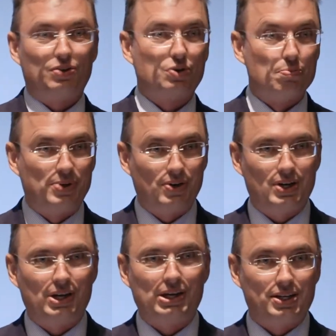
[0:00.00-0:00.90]

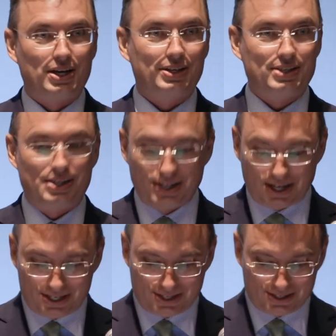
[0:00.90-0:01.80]
computing in the
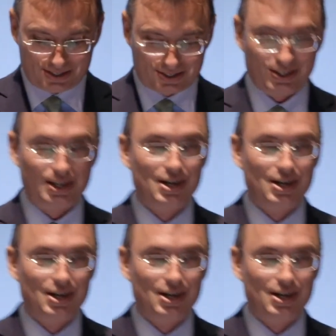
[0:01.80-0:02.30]
1990s